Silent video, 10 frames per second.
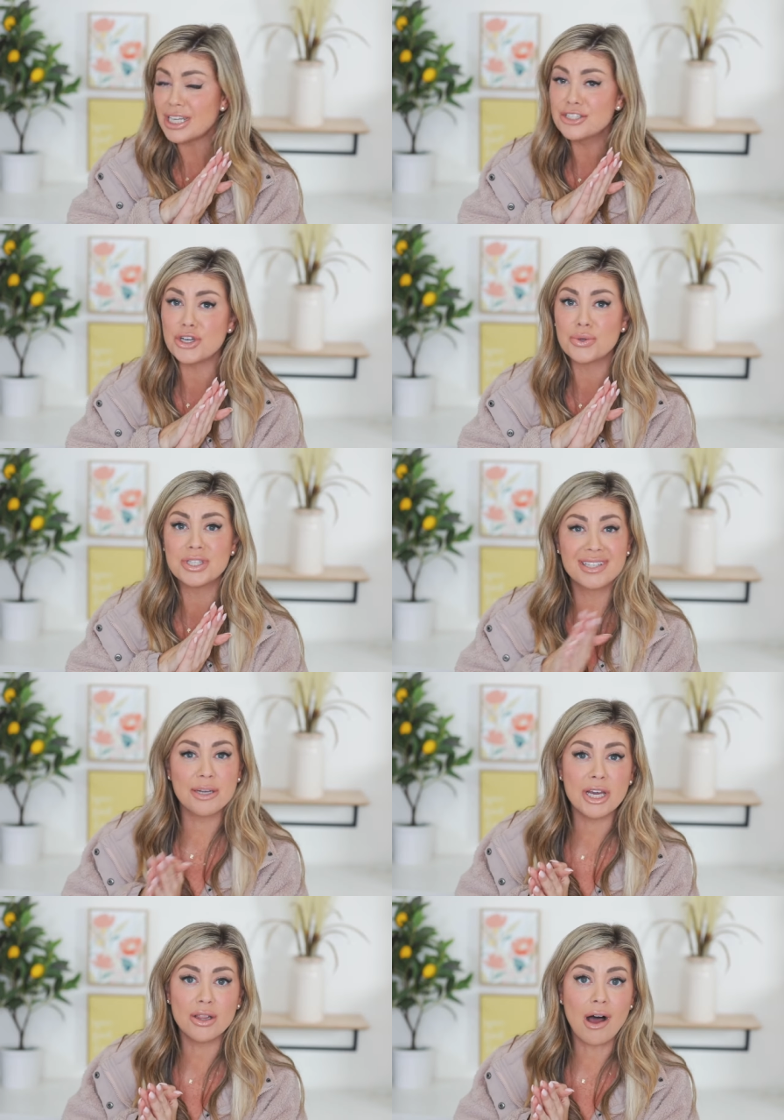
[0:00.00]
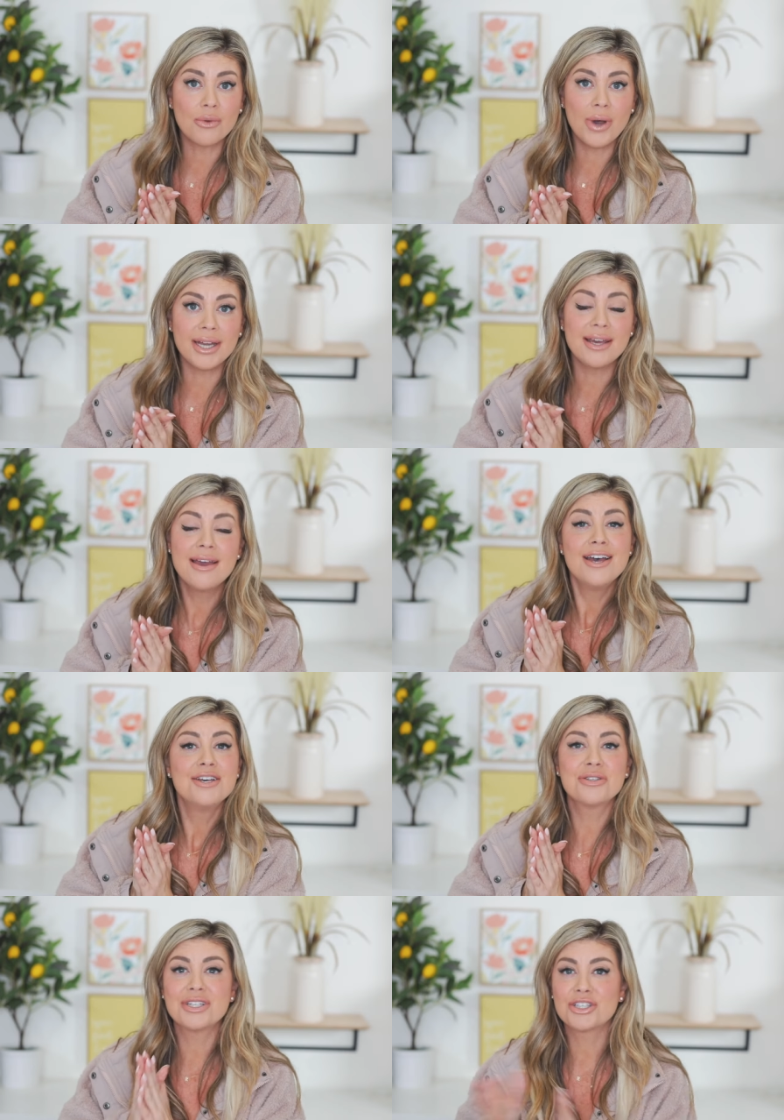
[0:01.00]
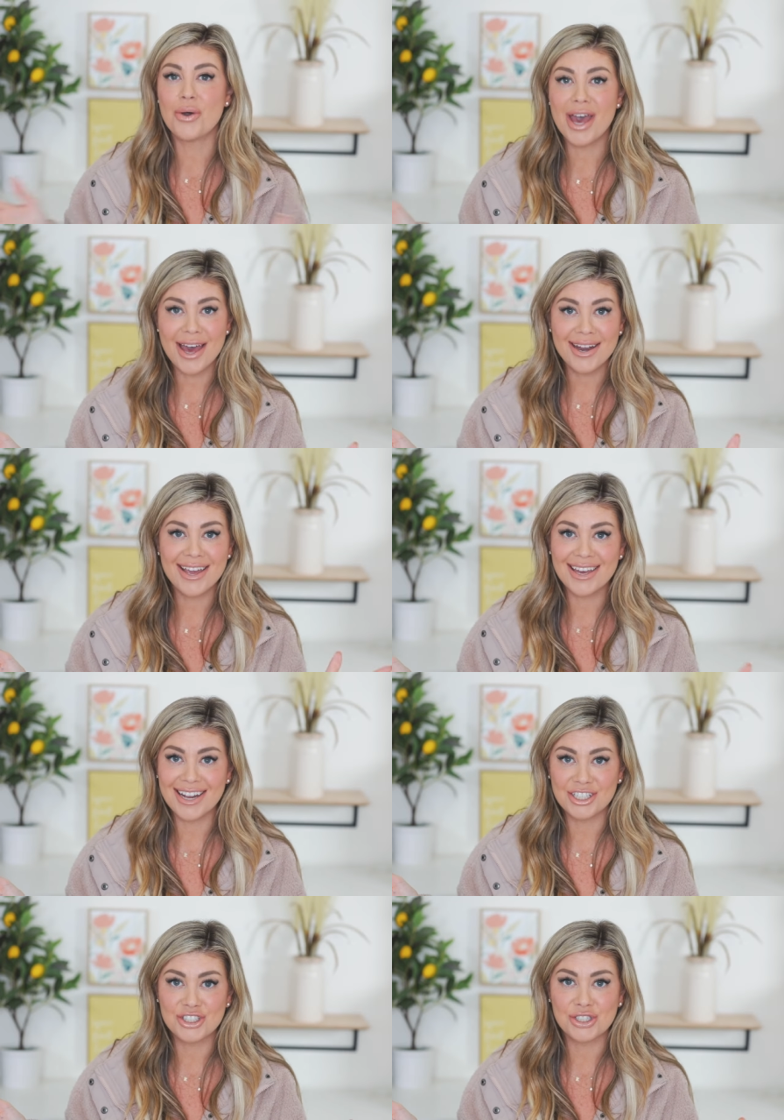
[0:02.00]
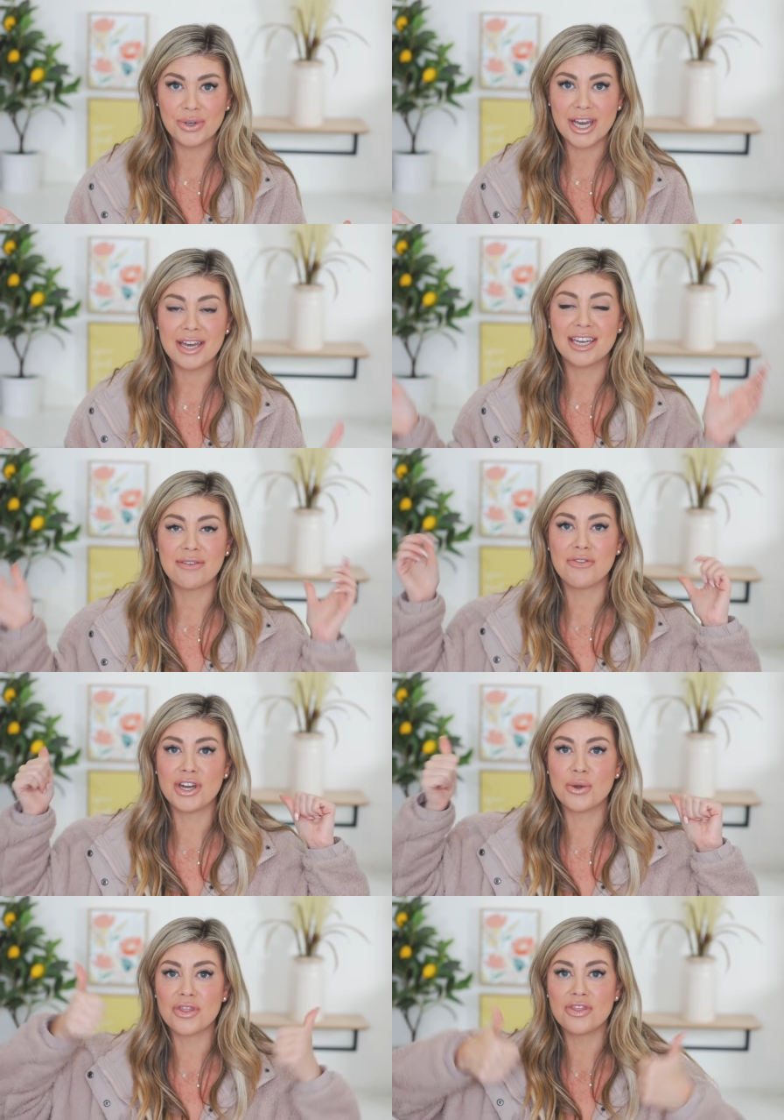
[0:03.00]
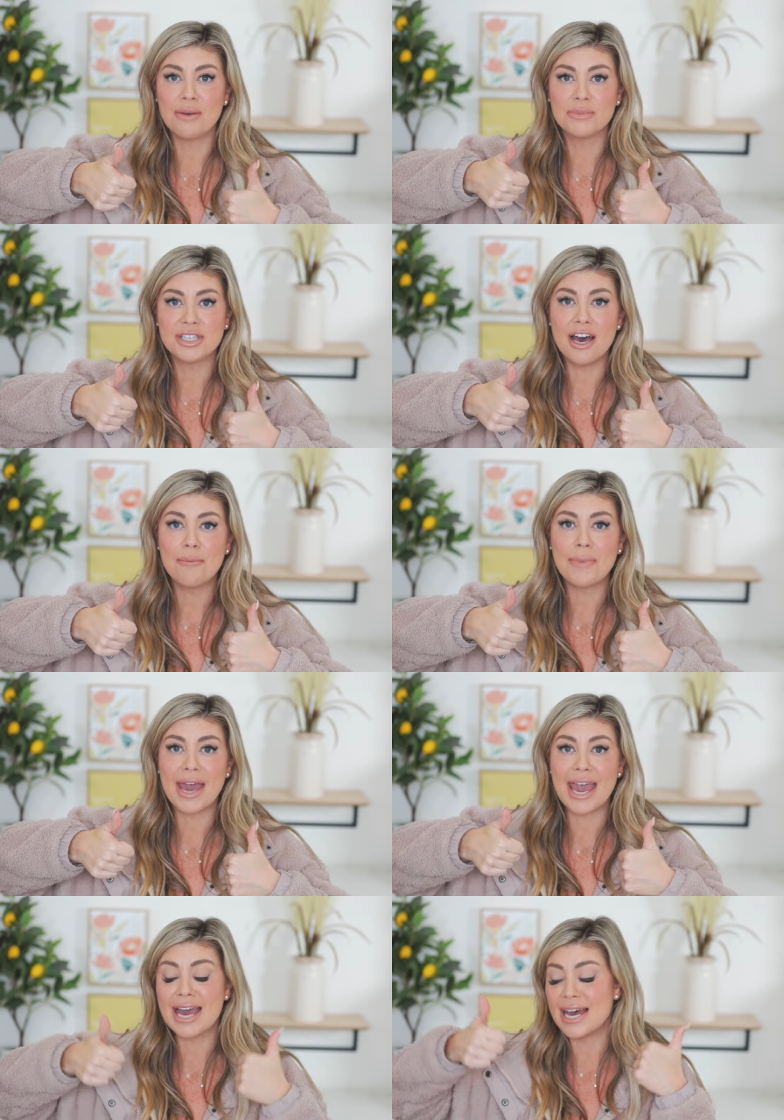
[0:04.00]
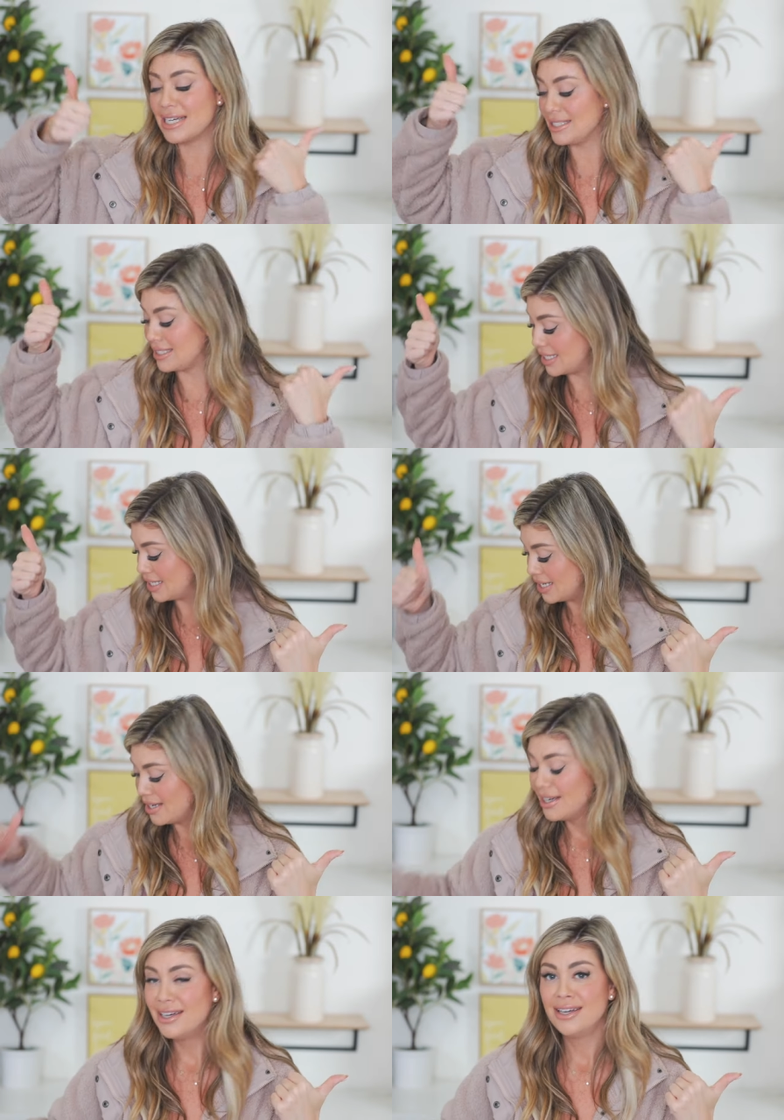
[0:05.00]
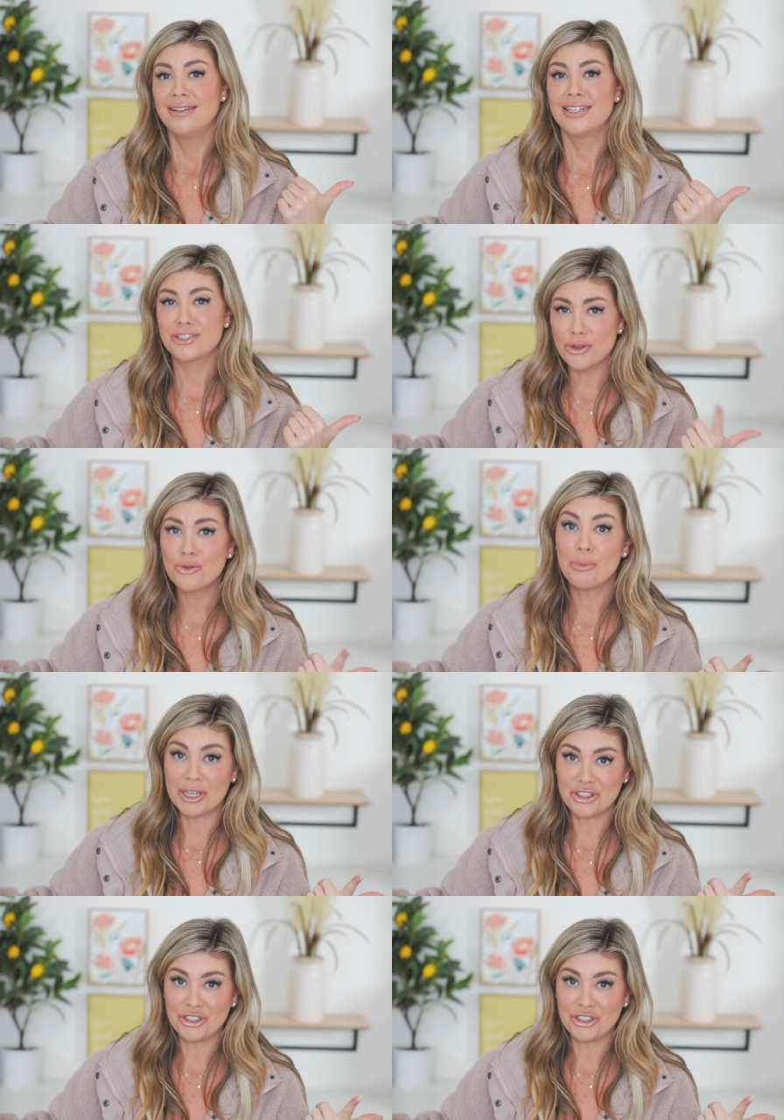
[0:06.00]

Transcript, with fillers: So this is going to be a long one. So let's go ahead and get into it. Give the video a thumbs up and let's go through my